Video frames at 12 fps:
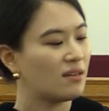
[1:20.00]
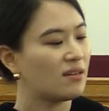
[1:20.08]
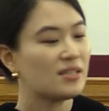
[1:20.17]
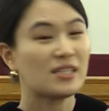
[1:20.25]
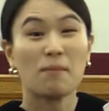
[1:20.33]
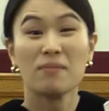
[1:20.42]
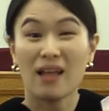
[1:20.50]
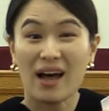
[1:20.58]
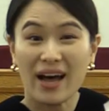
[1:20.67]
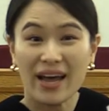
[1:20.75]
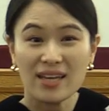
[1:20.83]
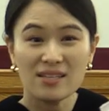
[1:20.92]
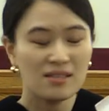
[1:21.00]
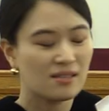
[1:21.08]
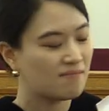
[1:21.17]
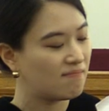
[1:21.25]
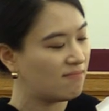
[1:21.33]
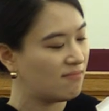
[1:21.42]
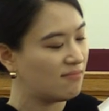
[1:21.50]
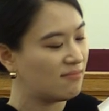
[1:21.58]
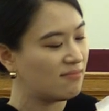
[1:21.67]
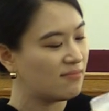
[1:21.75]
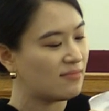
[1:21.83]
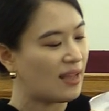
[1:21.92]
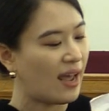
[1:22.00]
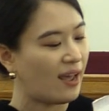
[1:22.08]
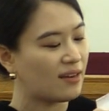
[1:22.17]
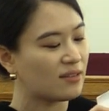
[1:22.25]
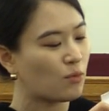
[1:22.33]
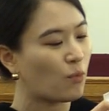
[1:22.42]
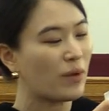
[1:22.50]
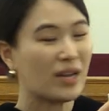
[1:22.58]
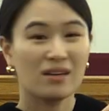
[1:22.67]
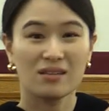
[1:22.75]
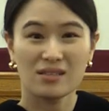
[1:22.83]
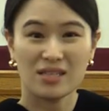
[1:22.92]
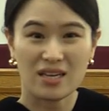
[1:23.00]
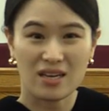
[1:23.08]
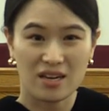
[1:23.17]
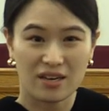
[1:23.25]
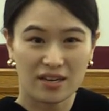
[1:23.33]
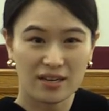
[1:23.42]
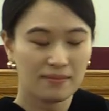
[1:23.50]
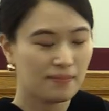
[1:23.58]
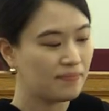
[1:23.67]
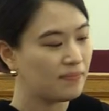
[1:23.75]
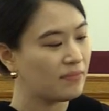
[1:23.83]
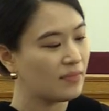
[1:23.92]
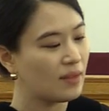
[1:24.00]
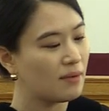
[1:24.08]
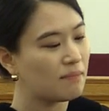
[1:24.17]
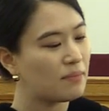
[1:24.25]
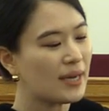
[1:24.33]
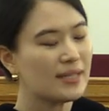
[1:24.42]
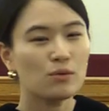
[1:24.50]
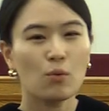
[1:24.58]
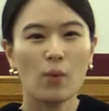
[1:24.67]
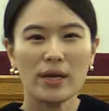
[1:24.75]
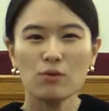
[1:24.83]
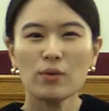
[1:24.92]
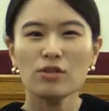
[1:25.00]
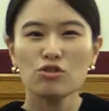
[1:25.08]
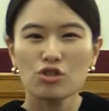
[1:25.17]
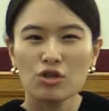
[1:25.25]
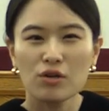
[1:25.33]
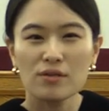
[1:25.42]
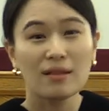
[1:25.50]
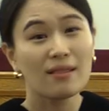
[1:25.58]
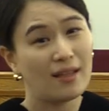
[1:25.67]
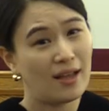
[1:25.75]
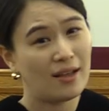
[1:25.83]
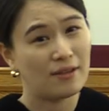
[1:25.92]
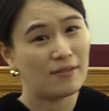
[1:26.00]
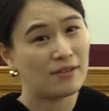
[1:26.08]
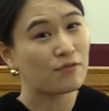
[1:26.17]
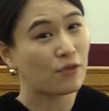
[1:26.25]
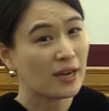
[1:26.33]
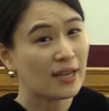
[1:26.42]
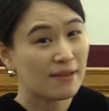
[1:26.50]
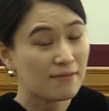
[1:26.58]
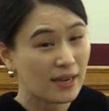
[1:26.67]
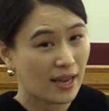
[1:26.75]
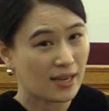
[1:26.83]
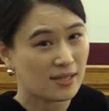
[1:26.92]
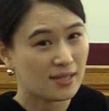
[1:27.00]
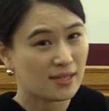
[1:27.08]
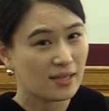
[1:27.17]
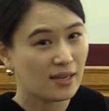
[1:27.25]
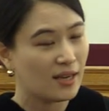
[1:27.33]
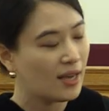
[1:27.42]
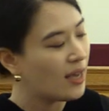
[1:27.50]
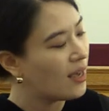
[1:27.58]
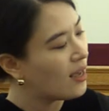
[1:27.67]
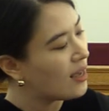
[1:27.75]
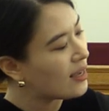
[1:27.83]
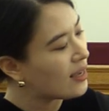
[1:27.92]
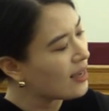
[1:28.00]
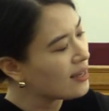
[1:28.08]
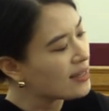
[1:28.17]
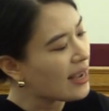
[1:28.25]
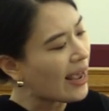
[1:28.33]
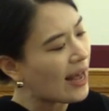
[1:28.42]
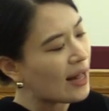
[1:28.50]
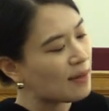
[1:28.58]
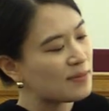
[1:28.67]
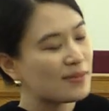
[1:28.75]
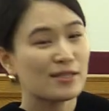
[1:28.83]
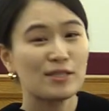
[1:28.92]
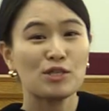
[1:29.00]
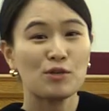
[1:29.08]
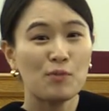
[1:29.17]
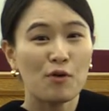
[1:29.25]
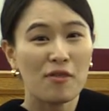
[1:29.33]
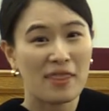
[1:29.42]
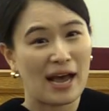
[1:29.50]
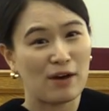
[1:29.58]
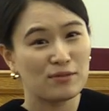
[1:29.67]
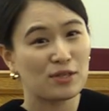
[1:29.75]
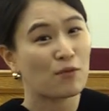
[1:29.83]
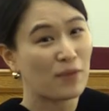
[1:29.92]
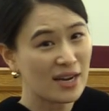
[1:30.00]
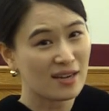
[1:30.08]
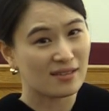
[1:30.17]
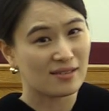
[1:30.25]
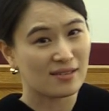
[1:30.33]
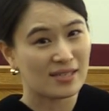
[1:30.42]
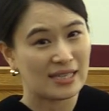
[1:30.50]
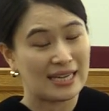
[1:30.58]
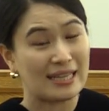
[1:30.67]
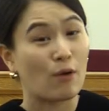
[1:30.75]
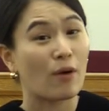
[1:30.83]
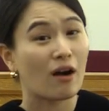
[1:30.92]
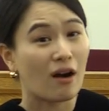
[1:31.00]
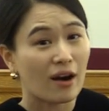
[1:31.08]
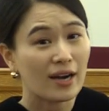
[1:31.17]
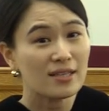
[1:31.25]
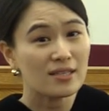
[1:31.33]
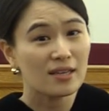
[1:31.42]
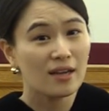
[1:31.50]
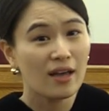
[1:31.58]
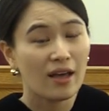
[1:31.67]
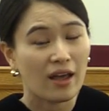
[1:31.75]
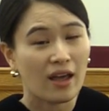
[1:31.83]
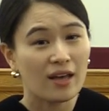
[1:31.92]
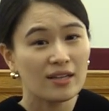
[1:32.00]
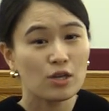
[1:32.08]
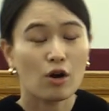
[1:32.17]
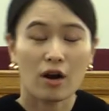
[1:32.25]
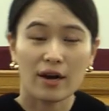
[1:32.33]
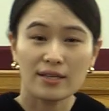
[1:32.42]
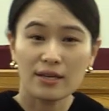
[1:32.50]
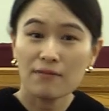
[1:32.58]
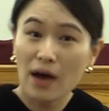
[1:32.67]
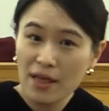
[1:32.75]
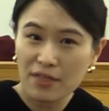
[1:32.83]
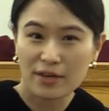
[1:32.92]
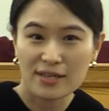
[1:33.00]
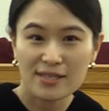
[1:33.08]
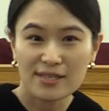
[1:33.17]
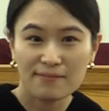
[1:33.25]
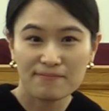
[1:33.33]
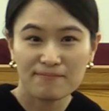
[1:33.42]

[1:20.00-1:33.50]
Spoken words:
some lines and wrinkles here. But when we choose love and forgiveness, it helps smooth out the wrinkles in our heart and the heart of others.